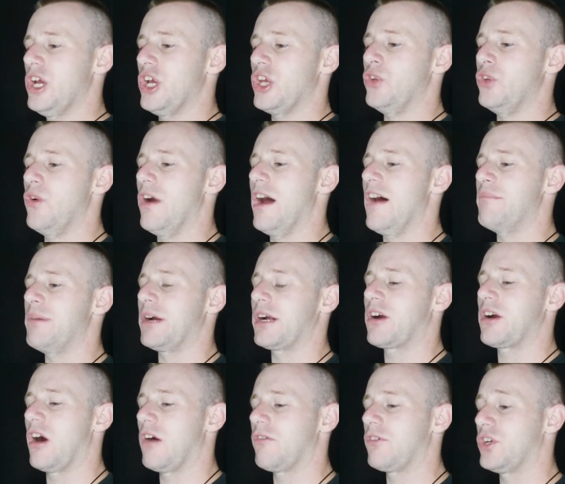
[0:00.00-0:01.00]
you have been
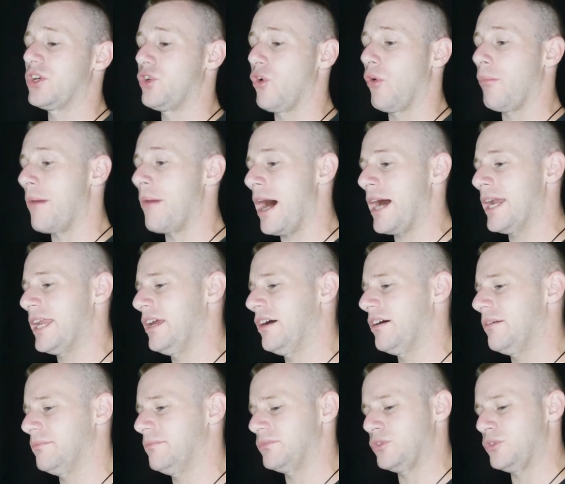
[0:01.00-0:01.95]
covering your body up.